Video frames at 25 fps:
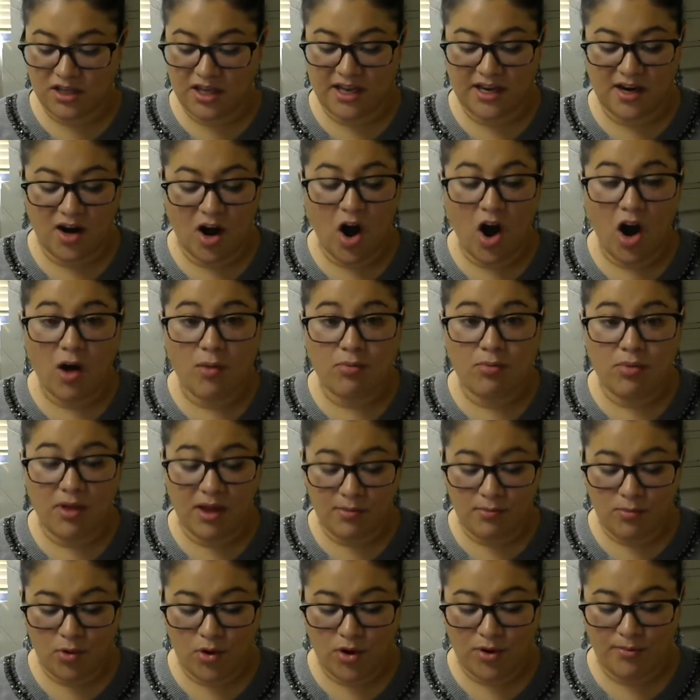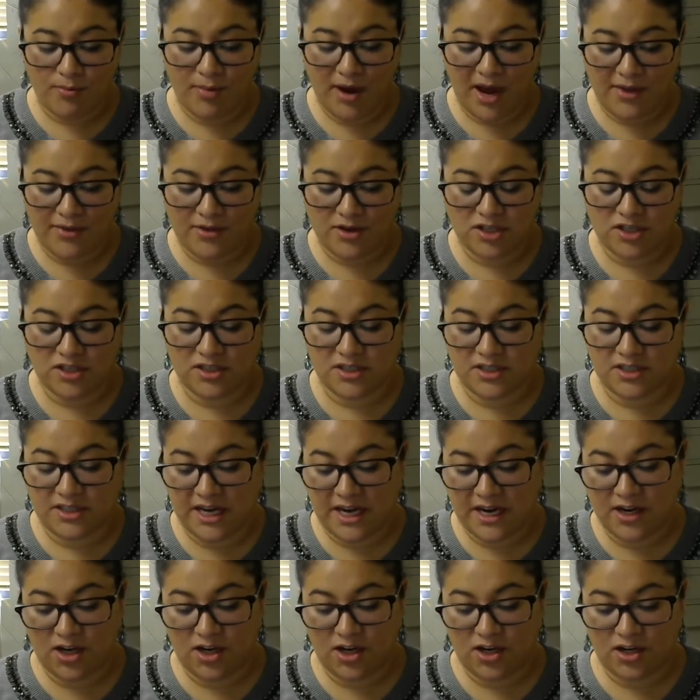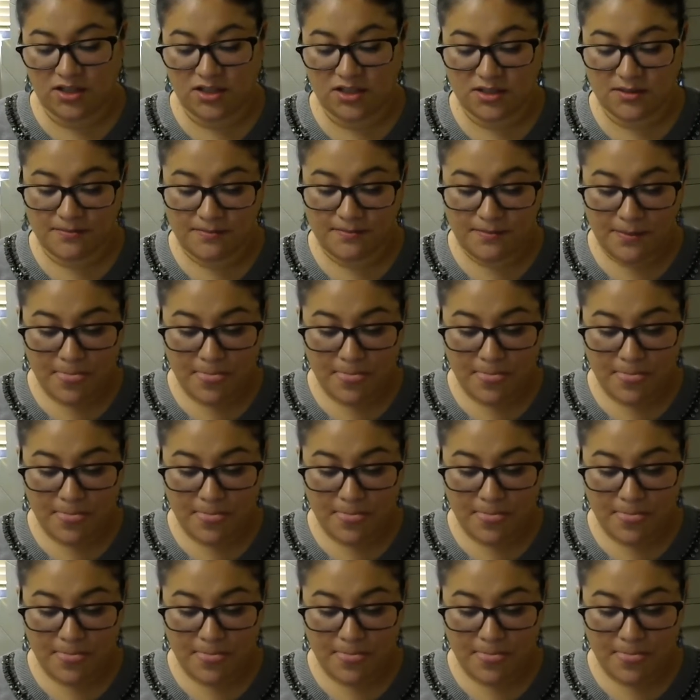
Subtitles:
in all bloodborne pathogen standards.